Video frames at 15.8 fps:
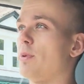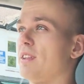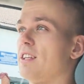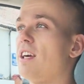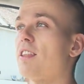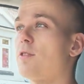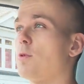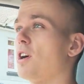but
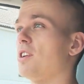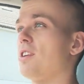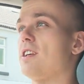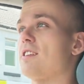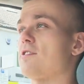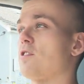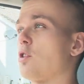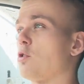the other one
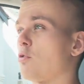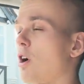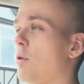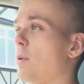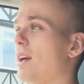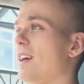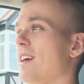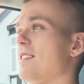is to
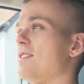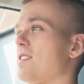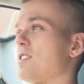grow it and to